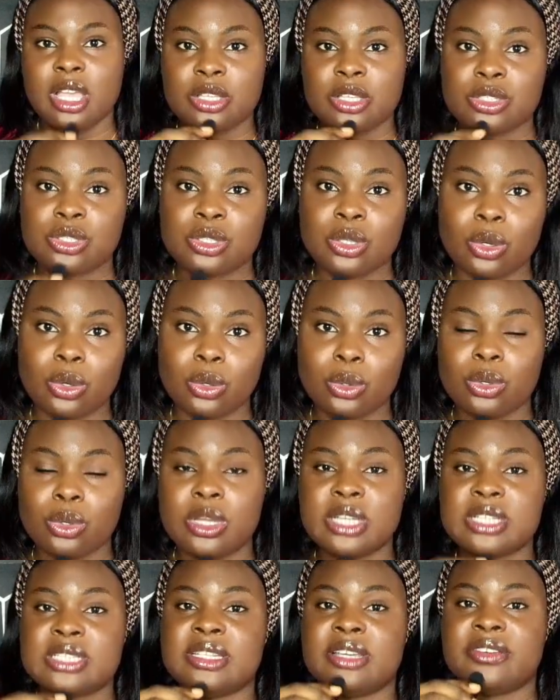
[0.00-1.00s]
So
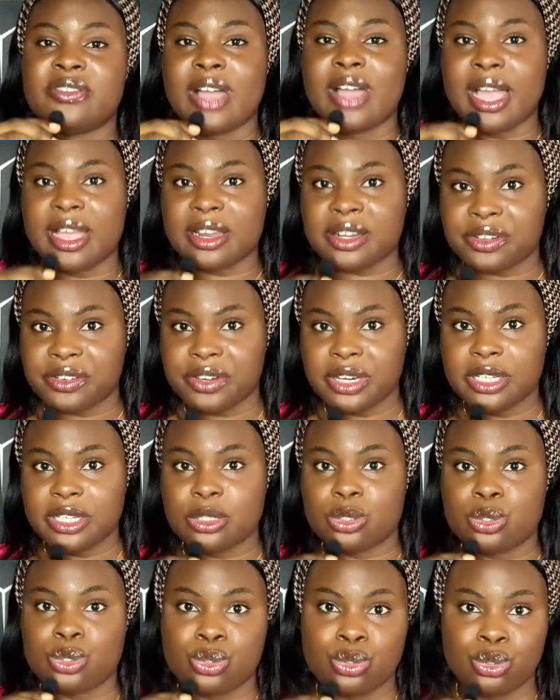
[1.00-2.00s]
they've
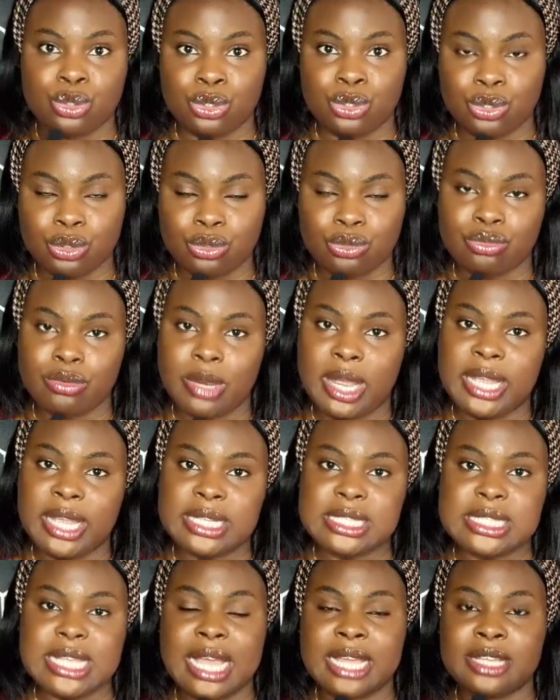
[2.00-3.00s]
agreed to you,
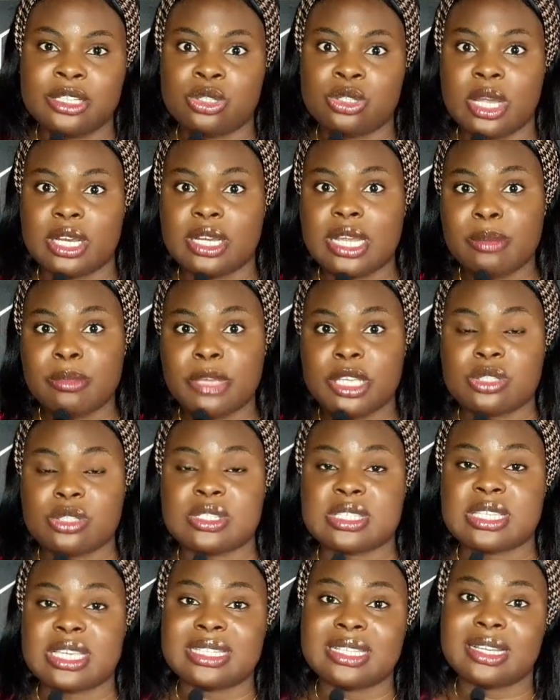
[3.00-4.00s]
right? And you're not meant
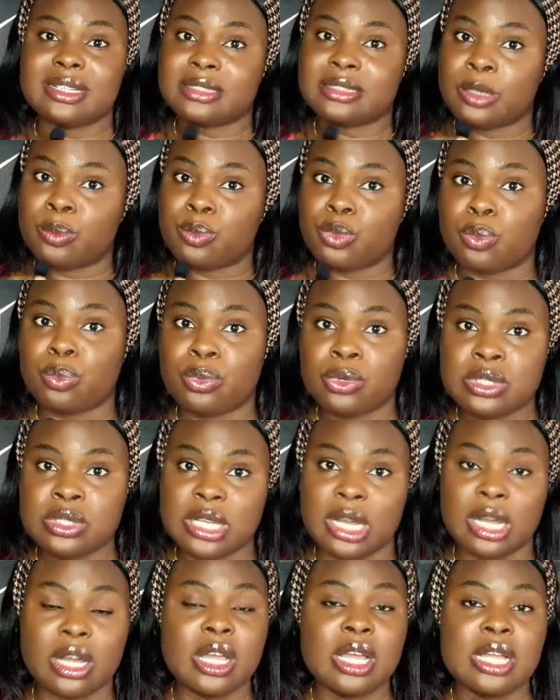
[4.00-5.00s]
to send out a
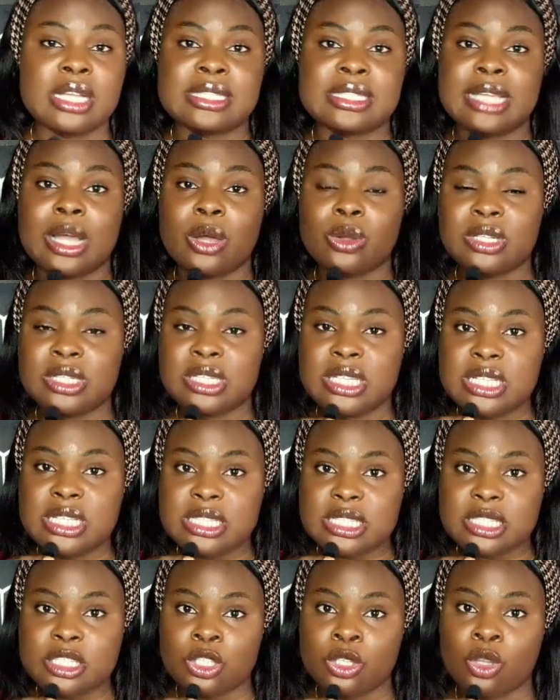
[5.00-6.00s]
proposal that will
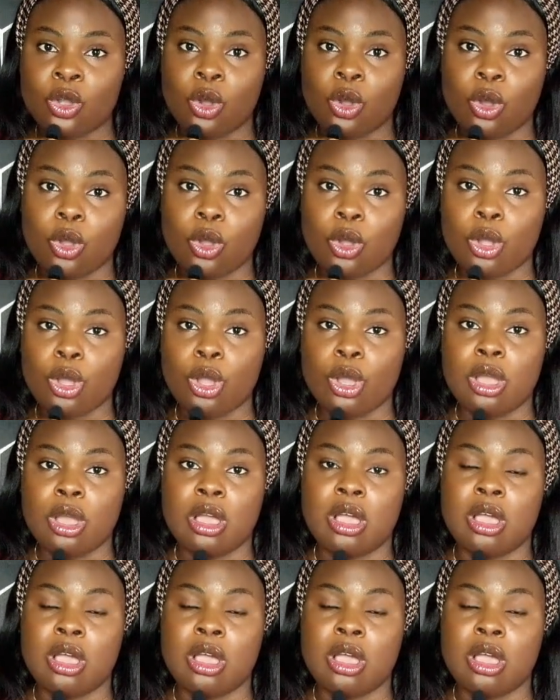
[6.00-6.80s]
list your